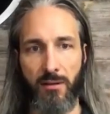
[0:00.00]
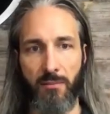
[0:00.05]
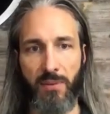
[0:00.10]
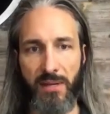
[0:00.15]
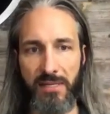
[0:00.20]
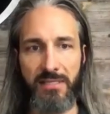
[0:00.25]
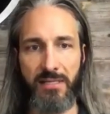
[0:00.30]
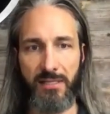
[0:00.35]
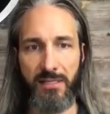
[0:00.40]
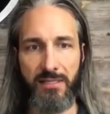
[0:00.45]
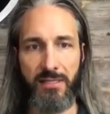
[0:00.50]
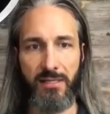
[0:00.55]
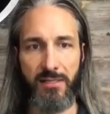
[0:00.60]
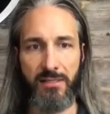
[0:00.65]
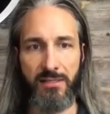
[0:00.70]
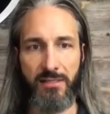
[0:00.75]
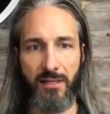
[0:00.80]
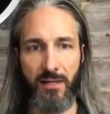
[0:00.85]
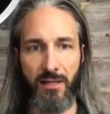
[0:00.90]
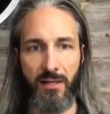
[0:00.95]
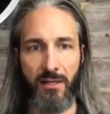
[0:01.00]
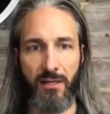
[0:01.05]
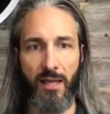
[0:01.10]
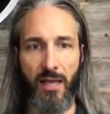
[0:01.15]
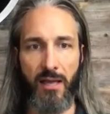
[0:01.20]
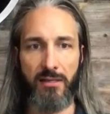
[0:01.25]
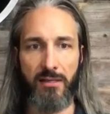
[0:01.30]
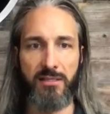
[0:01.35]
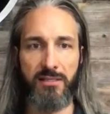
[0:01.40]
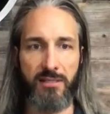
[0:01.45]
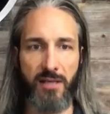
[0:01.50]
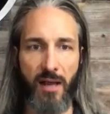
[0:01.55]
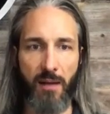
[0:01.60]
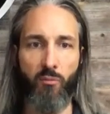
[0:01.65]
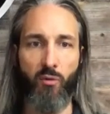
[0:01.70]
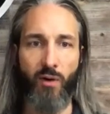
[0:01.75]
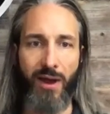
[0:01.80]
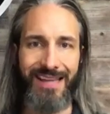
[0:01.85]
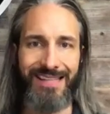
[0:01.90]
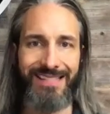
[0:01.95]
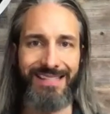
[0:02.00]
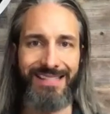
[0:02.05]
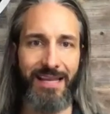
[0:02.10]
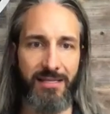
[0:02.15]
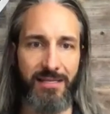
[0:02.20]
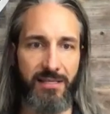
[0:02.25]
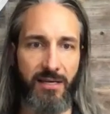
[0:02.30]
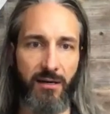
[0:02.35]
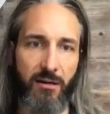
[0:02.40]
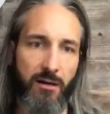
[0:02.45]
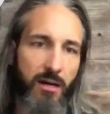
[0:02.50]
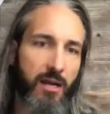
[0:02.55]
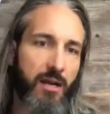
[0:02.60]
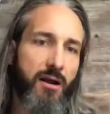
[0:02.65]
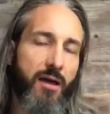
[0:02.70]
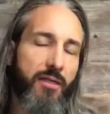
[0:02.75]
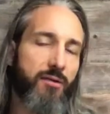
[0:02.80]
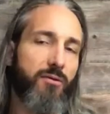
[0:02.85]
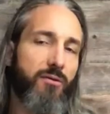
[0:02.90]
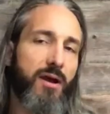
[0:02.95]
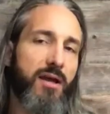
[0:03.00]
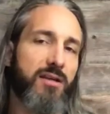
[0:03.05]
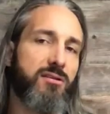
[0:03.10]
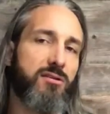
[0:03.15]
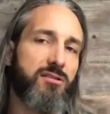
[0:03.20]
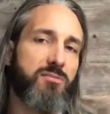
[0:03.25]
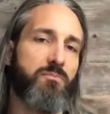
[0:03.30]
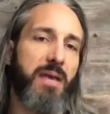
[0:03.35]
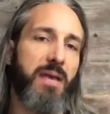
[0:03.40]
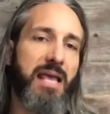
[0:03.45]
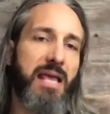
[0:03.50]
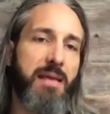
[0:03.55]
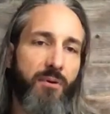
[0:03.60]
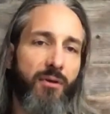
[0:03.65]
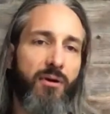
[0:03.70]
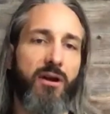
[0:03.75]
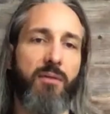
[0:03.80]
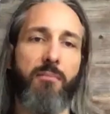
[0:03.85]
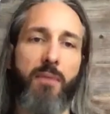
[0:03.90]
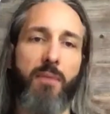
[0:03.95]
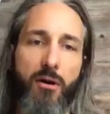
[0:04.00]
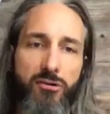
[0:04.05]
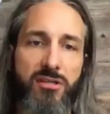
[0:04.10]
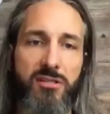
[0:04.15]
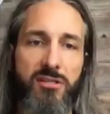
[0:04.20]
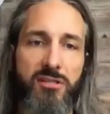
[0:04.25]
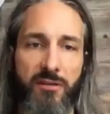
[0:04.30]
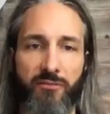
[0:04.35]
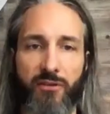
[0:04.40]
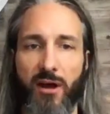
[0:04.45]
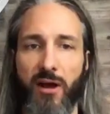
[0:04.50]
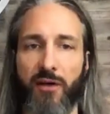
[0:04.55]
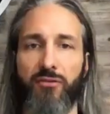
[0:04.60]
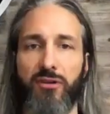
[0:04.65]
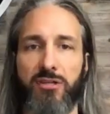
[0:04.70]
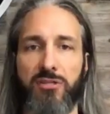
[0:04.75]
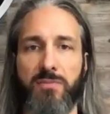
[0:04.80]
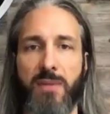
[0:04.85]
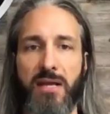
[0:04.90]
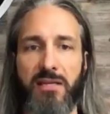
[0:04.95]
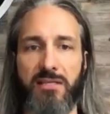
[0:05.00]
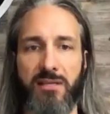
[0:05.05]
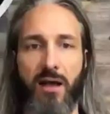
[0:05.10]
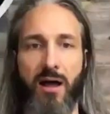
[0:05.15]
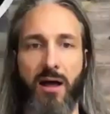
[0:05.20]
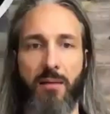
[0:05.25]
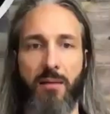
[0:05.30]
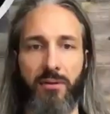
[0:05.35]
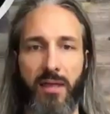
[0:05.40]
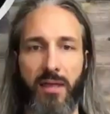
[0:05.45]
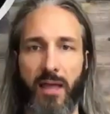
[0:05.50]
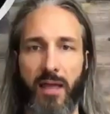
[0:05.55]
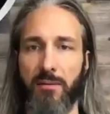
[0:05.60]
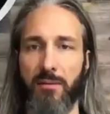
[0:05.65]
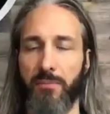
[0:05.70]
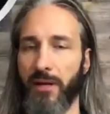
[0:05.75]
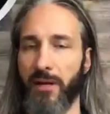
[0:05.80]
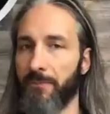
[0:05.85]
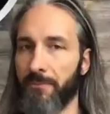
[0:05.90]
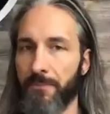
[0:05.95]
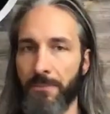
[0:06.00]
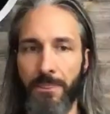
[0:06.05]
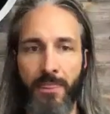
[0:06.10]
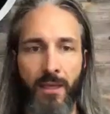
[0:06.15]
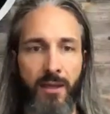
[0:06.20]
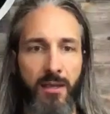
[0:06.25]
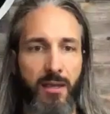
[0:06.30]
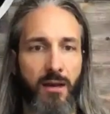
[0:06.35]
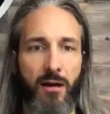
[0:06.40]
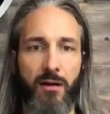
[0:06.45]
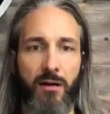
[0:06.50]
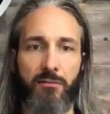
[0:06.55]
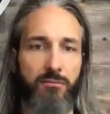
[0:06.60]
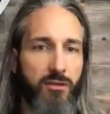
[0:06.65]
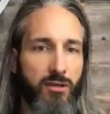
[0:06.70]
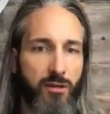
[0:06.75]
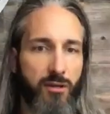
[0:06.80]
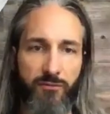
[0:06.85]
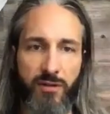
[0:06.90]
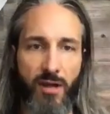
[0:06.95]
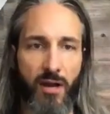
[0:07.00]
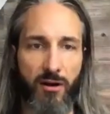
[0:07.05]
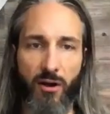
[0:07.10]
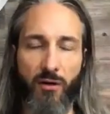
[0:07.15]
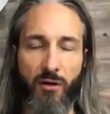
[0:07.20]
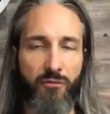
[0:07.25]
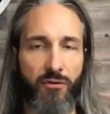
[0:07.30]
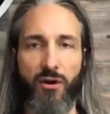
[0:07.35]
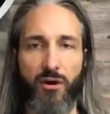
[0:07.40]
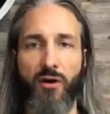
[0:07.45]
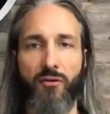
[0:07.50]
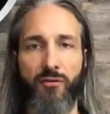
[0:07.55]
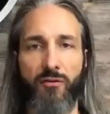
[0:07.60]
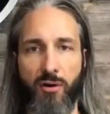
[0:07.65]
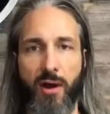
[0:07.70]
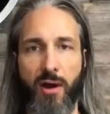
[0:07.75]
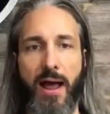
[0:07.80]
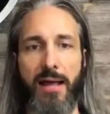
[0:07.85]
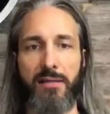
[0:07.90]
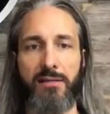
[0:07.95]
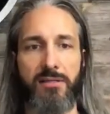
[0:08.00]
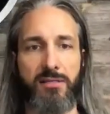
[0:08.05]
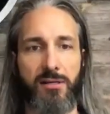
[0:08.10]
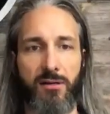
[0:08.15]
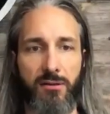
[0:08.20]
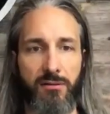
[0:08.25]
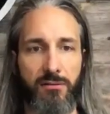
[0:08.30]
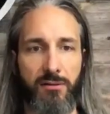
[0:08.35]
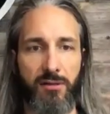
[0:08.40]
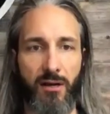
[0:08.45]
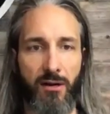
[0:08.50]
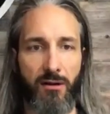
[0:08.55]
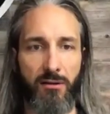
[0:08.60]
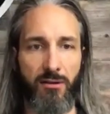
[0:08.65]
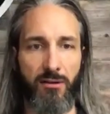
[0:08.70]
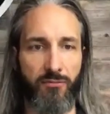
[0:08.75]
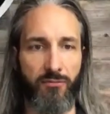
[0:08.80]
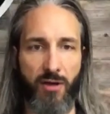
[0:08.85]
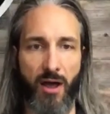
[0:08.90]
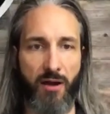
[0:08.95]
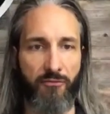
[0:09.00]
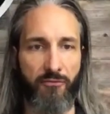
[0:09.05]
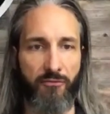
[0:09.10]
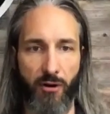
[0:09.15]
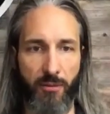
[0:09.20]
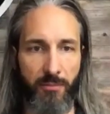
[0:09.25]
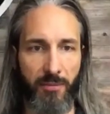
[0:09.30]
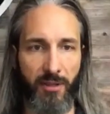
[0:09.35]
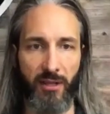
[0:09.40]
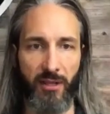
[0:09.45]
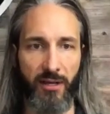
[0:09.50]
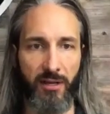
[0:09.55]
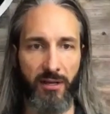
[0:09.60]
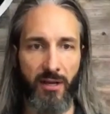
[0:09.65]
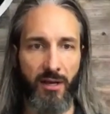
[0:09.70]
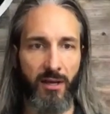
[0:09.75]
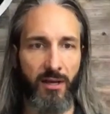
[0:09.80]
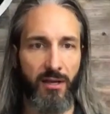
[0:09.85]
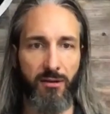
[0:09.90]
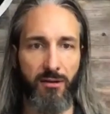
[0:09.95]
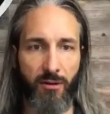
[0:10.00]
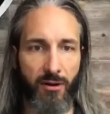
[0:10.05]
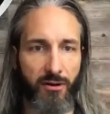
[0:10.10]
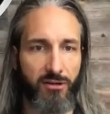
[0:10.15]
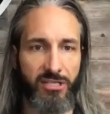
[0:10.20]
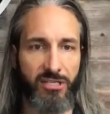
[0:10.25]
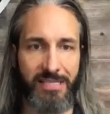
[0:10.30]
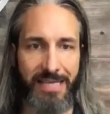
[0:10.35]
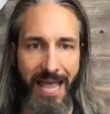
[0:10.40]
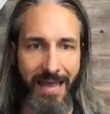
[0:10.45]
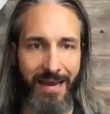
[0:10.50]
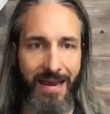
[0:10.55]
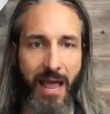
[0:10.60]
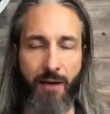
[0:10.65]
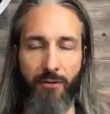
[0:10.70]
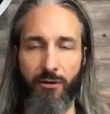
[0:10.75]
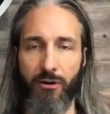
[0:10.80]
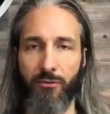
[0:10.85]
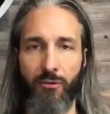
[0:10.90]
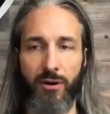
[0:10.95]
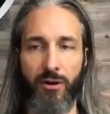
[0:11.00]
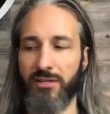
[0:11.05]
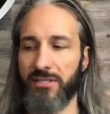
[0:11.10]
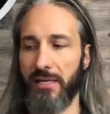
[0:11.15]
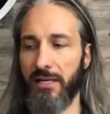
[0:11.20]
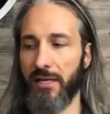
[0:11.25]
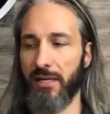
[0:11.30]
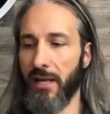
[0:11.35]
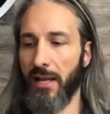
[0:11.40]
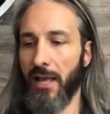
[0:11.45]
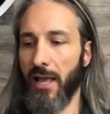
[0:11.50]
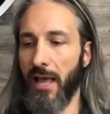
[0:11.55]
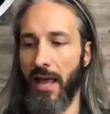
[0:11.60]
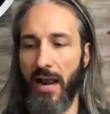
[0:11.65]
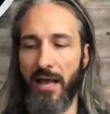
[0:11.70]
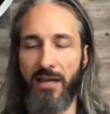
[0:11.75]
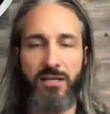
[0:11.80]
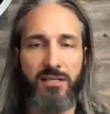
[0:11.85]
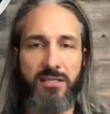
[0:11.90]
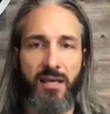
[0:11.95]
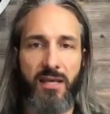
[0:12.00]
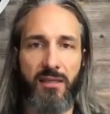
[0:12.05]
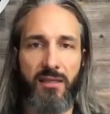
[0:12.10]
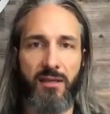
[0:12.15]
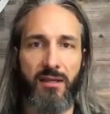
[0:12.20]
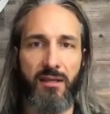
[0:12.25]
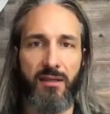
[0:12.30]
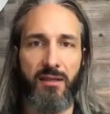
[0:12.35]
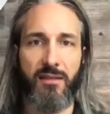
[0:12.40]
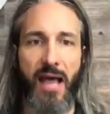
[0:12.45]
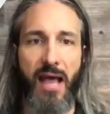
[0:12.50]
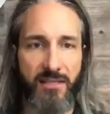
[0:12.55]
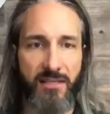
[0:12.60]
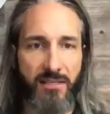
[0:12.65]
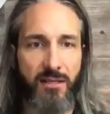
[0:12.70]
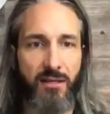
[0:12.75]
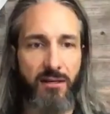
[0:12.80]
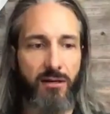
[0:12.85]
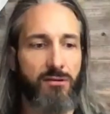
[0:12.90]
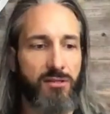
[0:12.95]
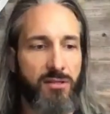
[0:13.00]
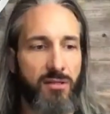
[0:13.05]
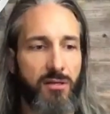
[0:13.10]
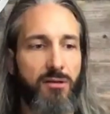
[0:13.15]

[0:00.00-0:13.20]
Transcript: Business is in some ways easier. In other ways, there's people and emotions involved, which makes it complicated. But you know, you've done it over and over, Ryan. So, you know, you've got a formula, you understand how it works. And, and I just think that that's the news.